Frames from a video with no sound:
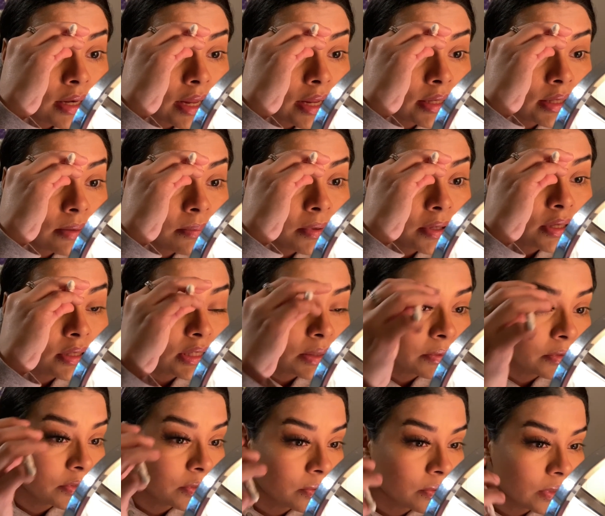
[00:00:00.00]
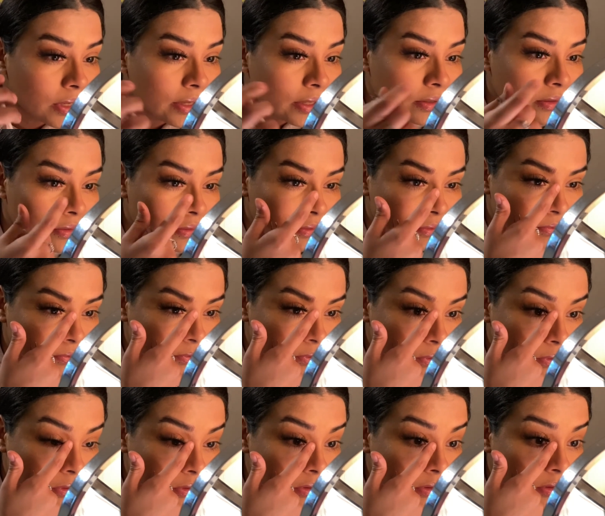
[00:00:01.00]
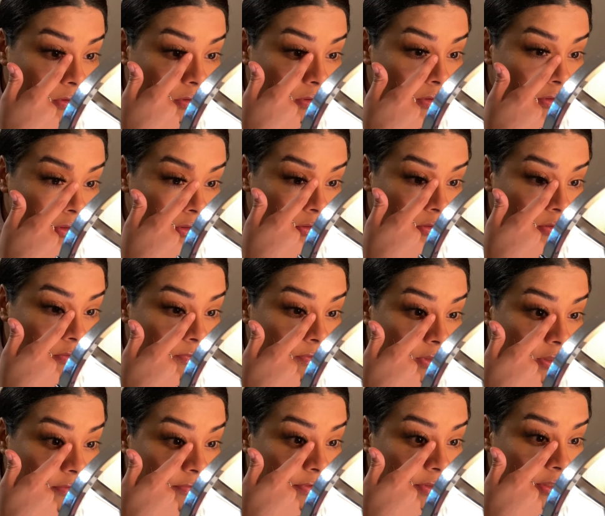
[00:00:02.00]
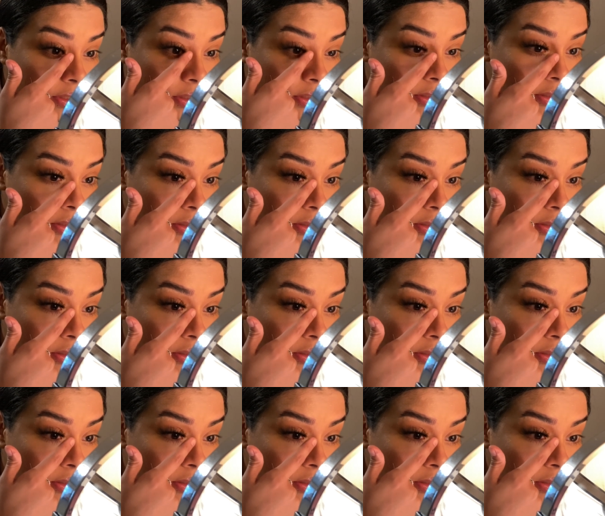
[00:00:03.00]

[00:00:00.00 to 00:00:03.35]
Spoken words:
like them because they were so like full, so fluffy.